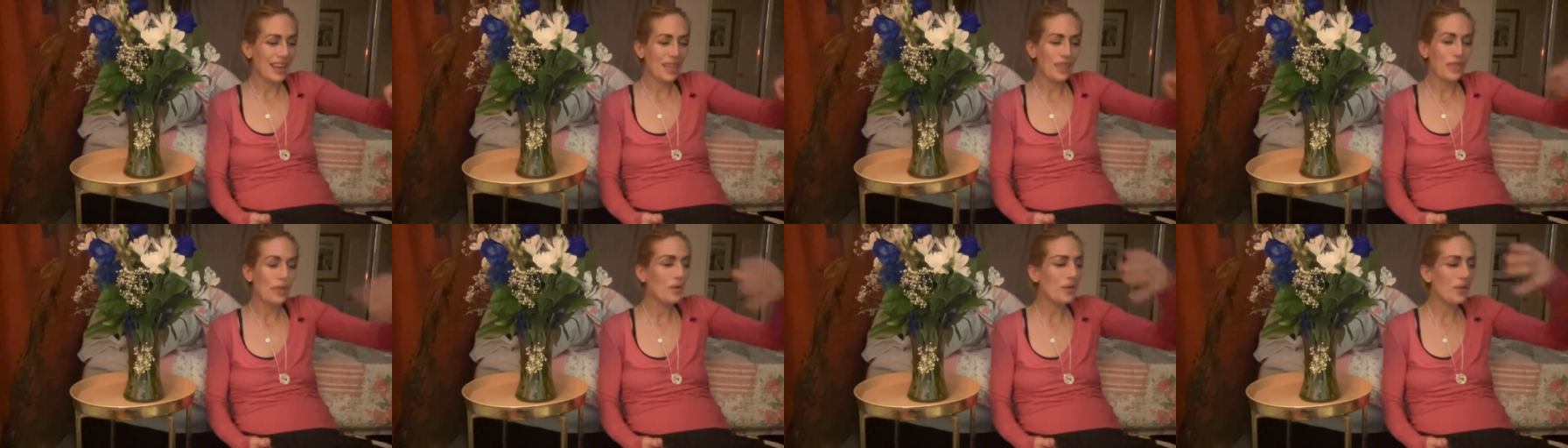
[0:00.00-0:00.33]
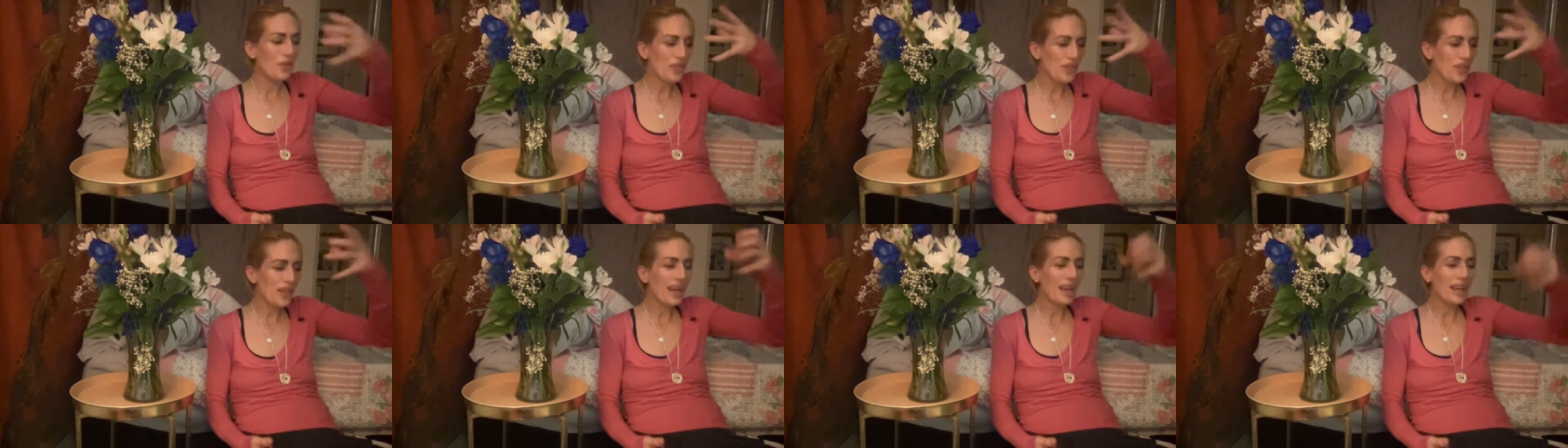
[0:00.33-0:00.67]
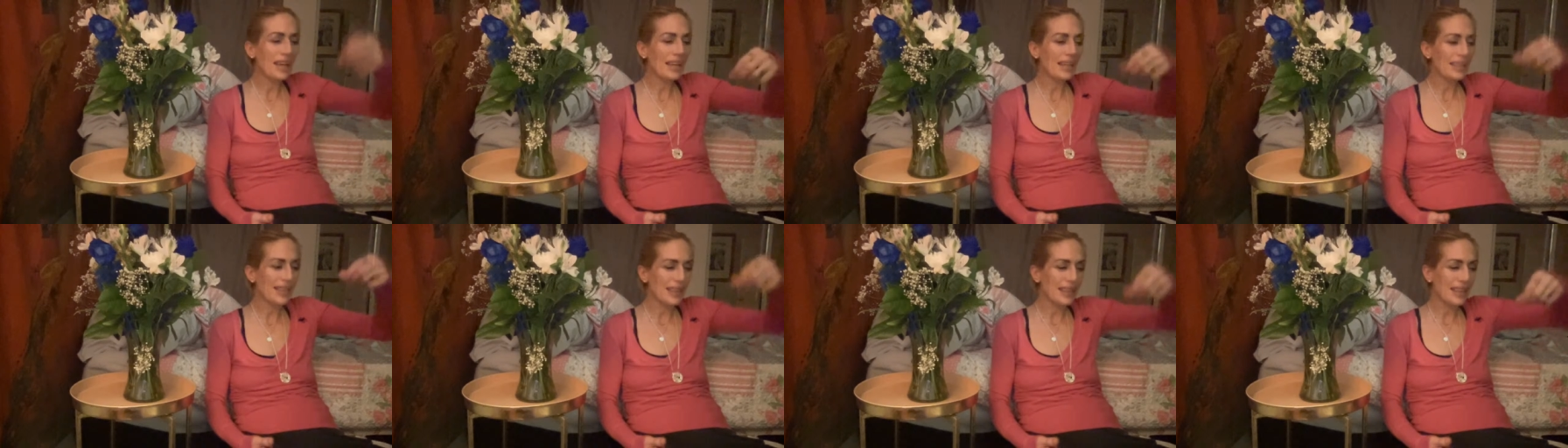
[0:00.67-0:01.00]
only thing I
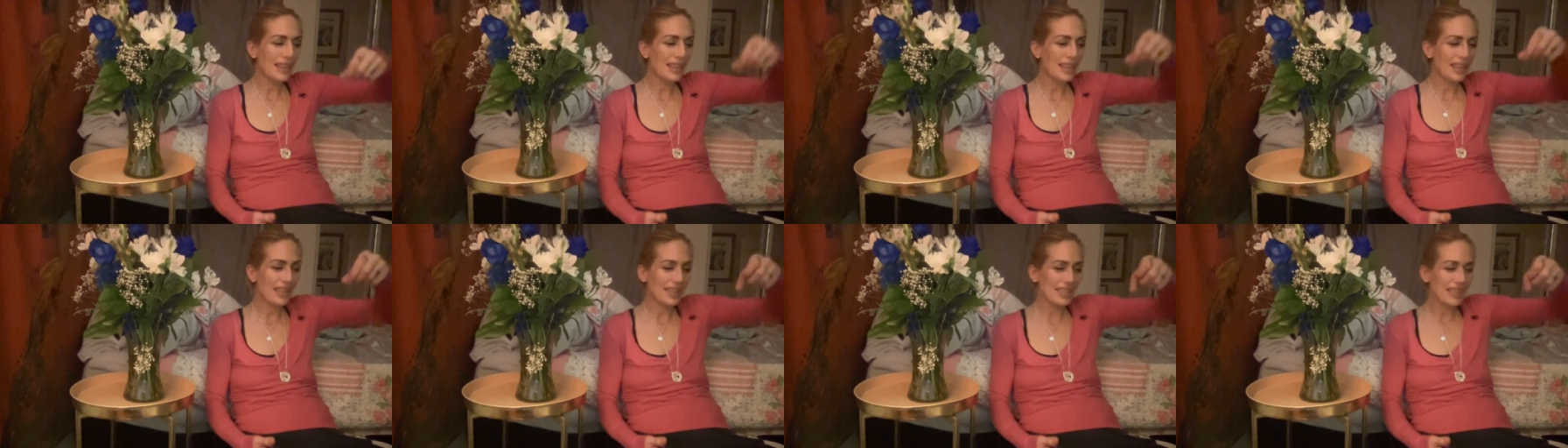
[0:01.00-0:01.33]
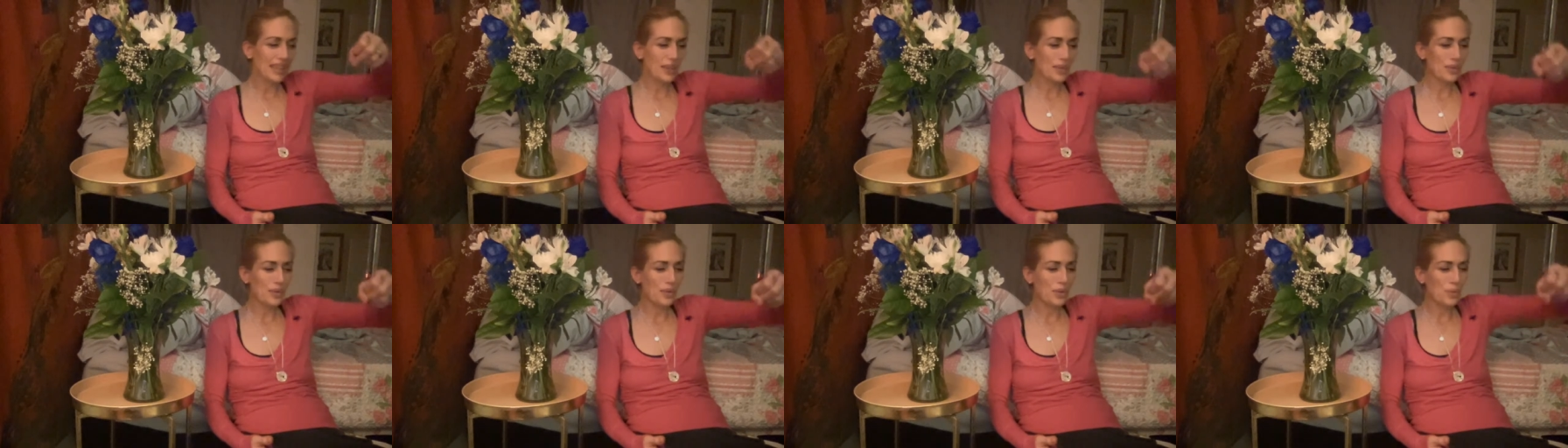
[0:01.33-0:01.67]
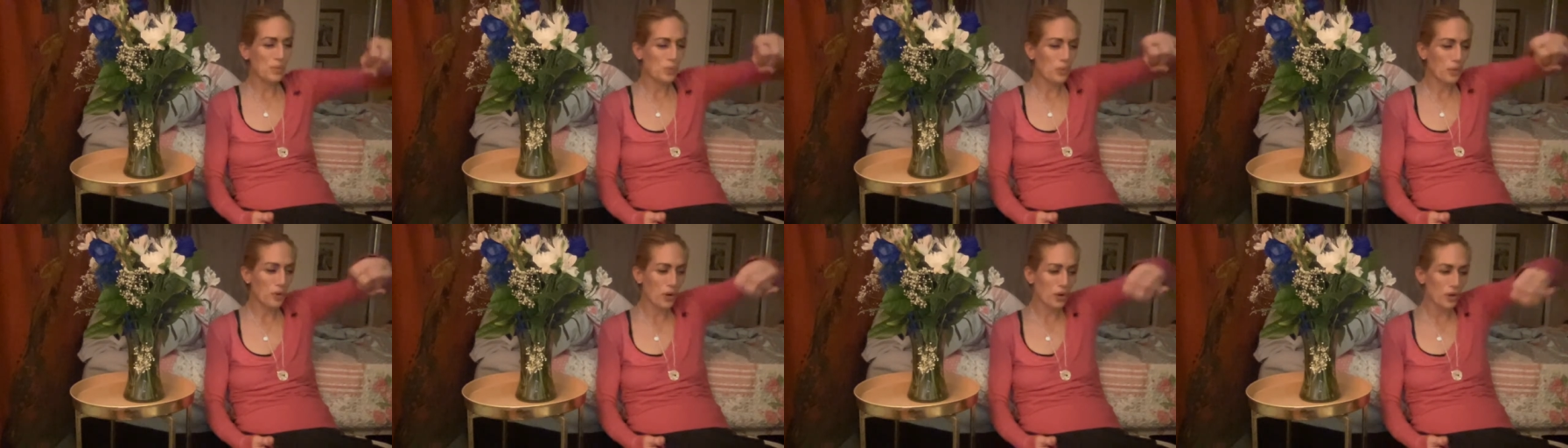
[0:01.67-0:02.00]
could think is like when you
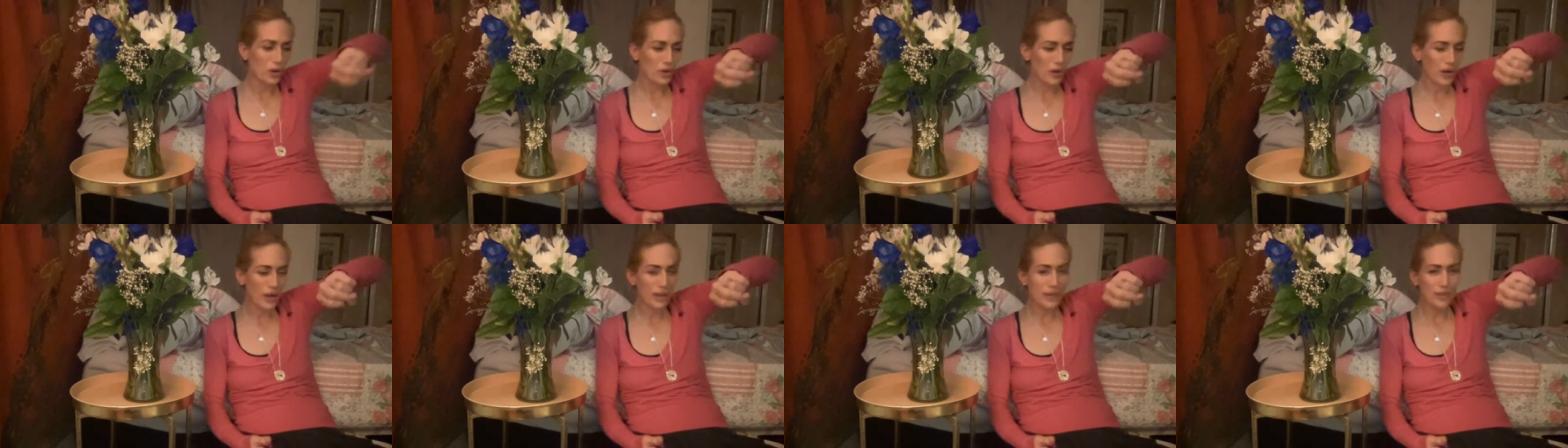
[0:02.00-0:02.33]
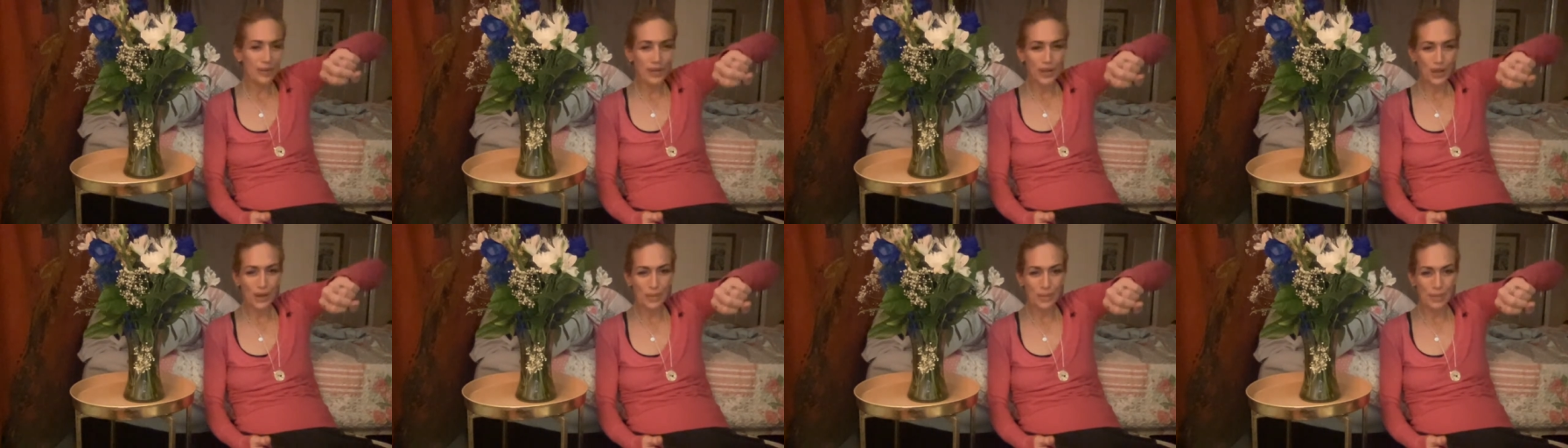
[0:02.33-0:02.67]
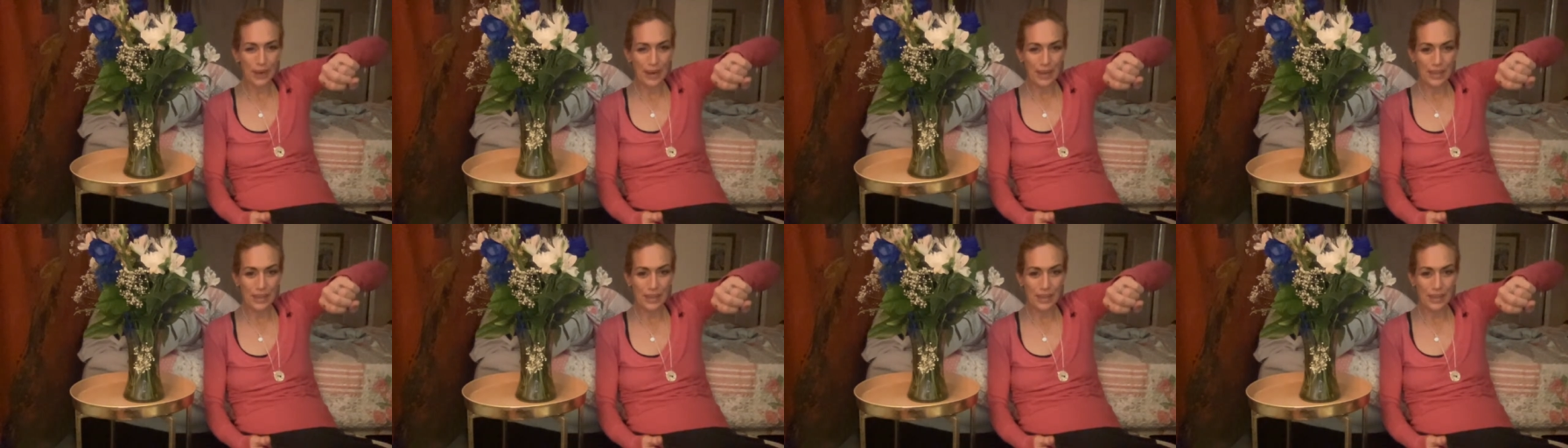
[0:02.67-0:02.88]
pour gravy on